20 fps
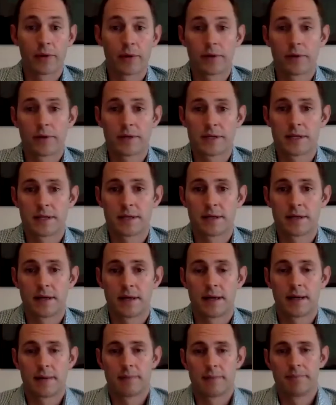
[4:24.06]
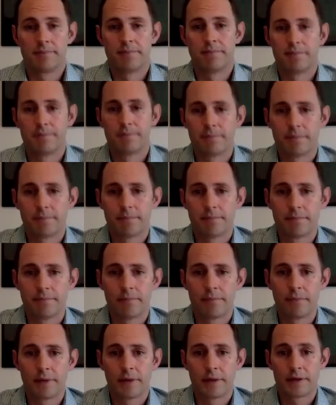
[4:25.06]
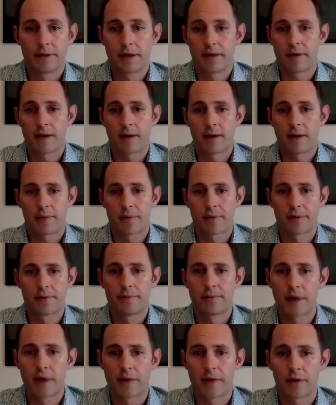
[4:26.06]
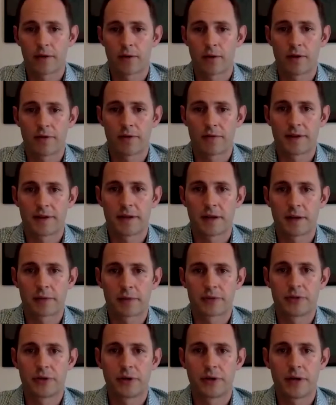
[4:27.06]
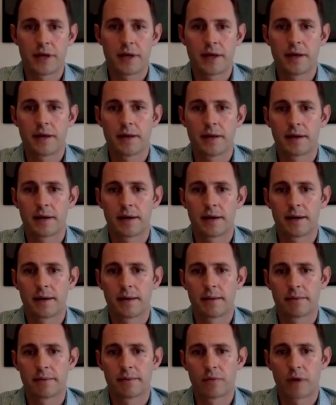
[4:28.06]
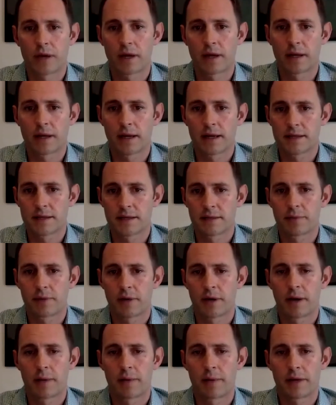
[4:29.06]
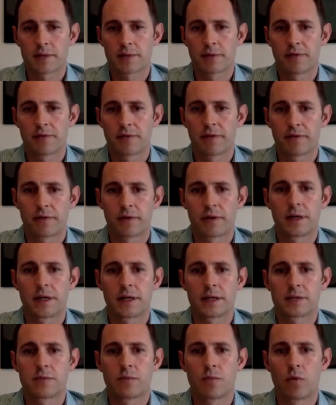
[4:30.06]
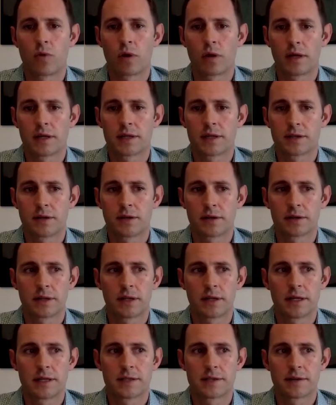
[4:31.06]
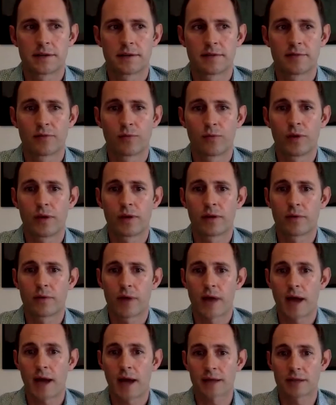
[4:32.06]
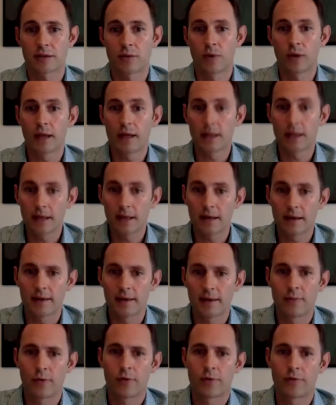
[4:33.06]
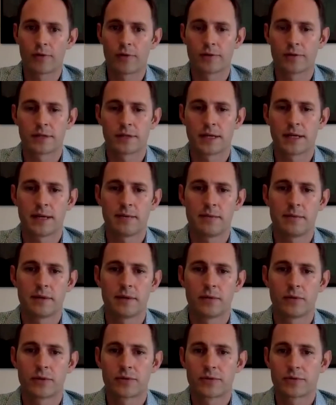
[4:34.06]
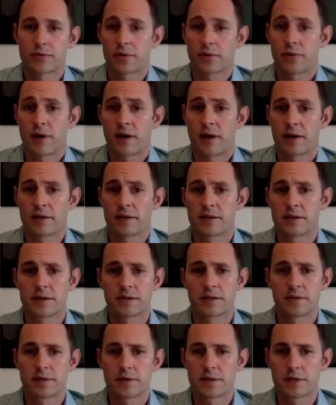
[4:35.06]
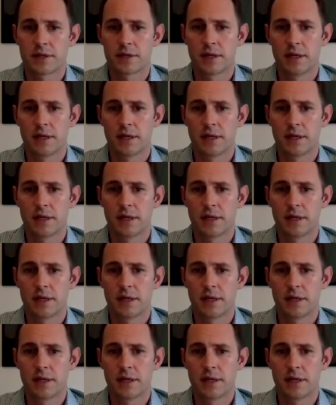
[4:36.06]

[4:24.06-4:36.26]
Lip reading: wasn't. Dave Hopper, I think, qualified the opportunity, recognized a possible fit for us more or less along the lines of we could react quickly and morph over time, and which was required in this situation.